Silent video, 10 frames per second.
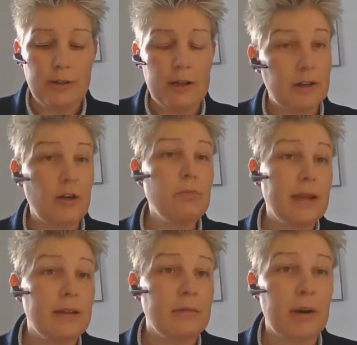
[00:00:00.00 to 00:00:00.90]
a
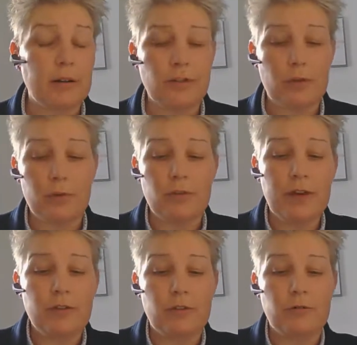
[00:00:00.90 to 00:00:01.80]
groundbreaking partnership
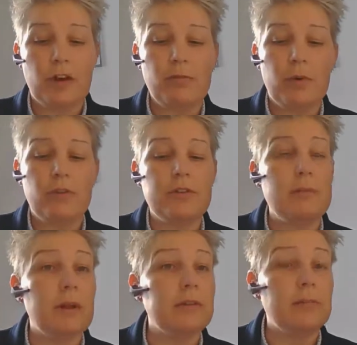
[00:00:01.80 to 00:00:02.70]
project, some £5.3
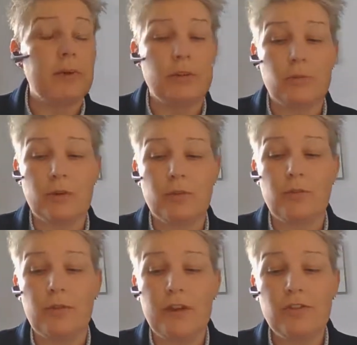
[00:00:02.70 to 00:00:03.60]
million worth of
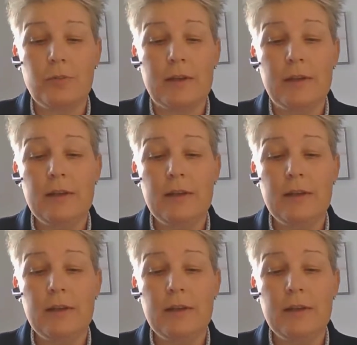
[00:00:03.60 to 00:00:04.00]
investment